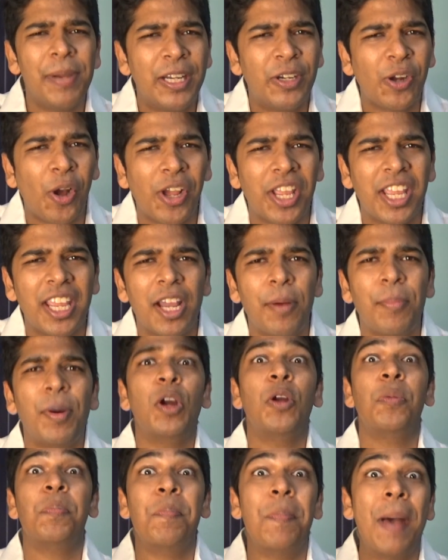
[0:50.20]
be talking
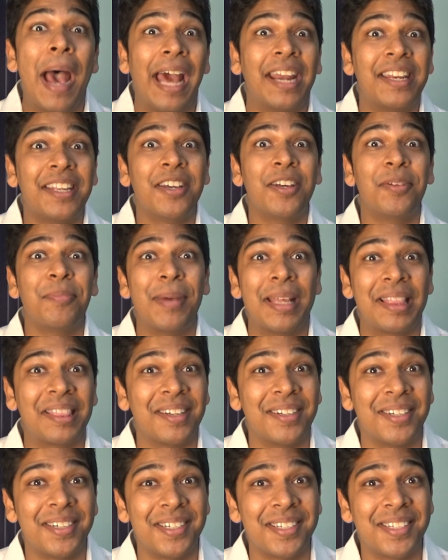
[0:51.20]
about barrier
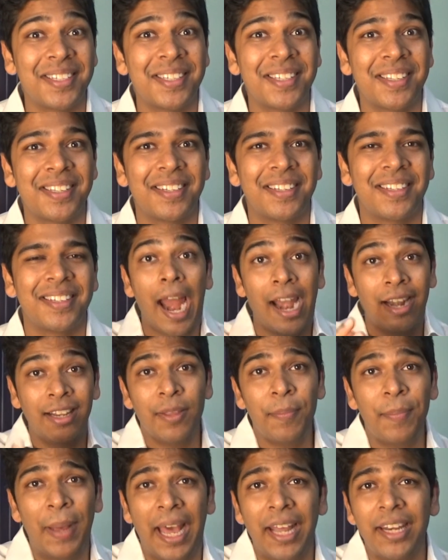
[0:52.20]
methods.
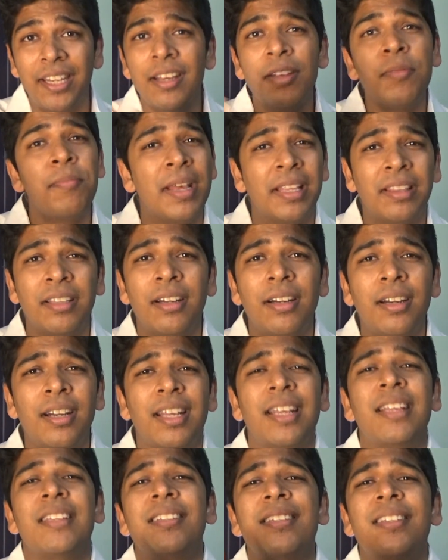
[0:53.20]
And the barrier
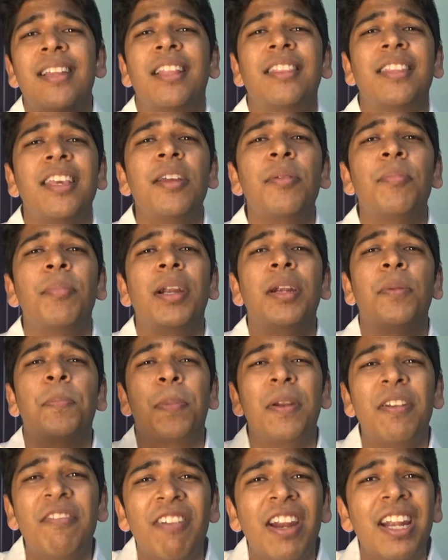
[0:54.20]
method is nothing
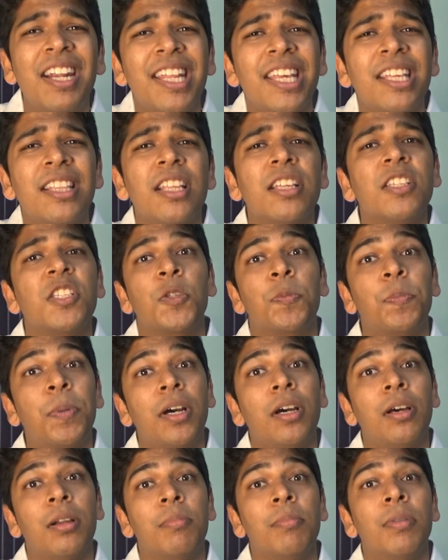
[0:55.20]
but preventing the
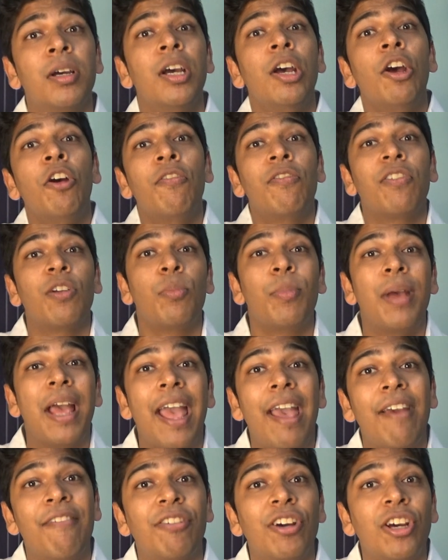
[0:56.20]
sperm from
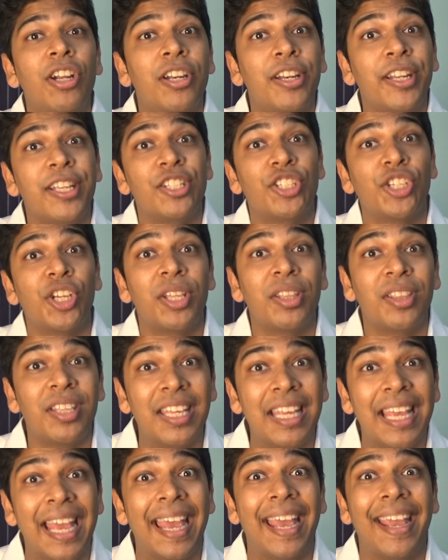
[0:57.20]
ever reaching
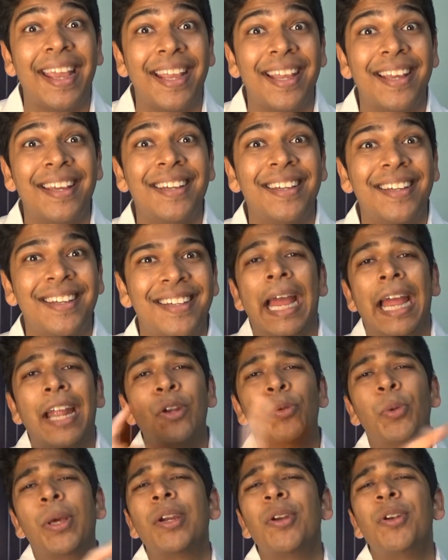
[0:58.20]
the egg.
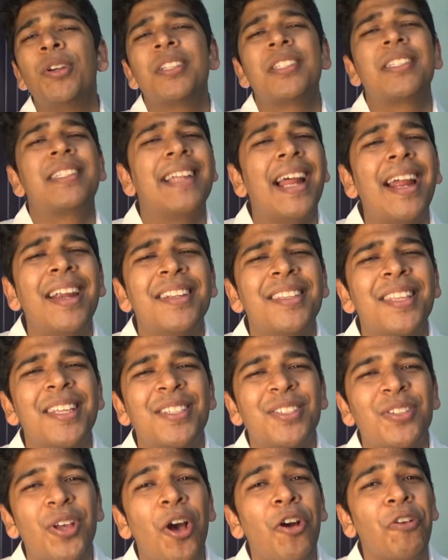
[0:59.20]
And we're going to start
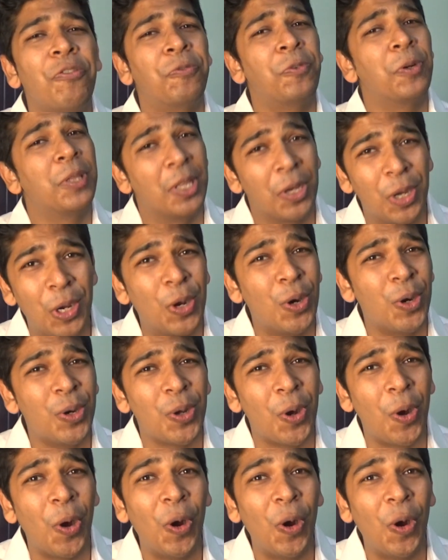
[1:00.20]
this off with a good